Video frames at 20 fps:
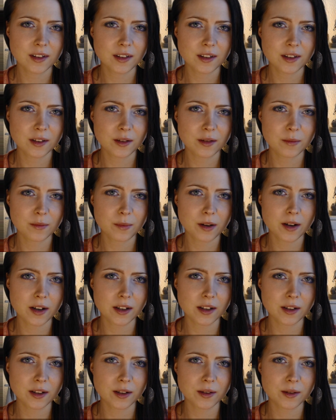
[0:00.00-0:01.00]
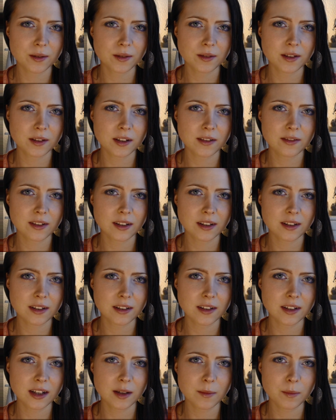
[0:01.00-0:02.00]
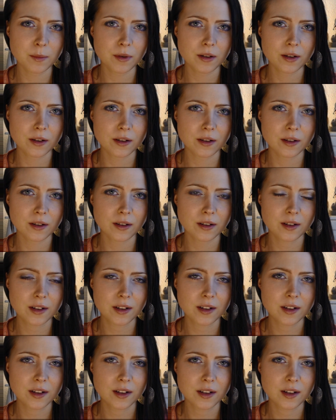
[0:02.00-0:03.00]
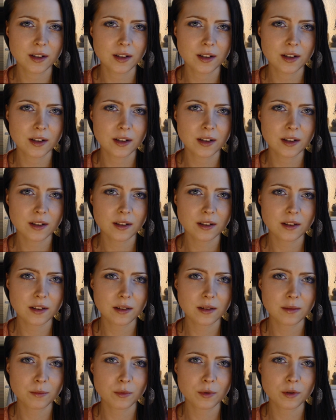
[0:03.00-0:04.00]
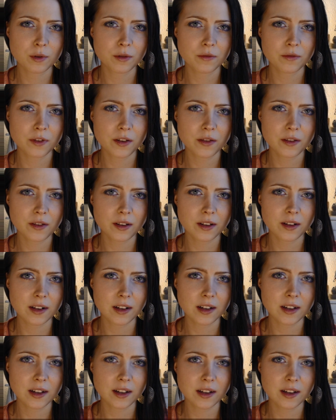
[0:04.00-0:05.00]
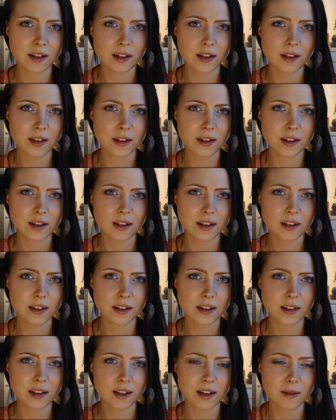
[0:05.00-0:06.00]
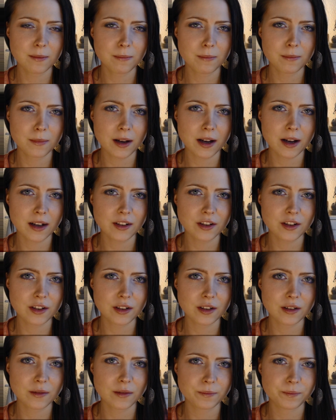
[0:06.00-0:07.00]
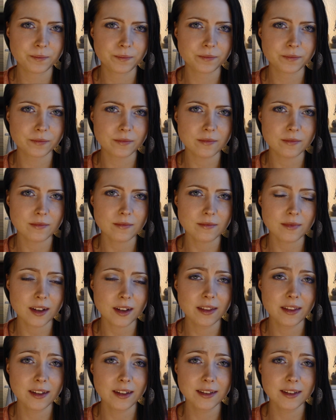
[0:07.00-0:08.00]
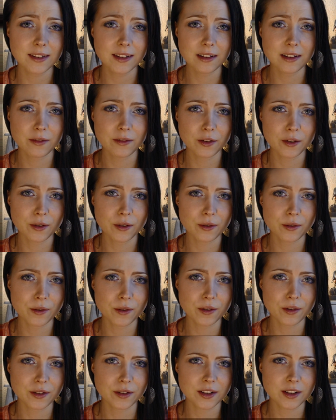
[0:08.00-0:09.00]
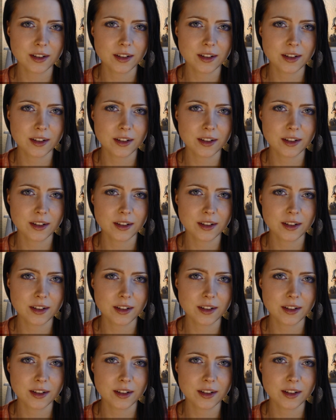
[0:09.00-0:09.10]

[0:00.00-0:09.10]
Your body goes even deeper the more vividly you can imagine the silver cord.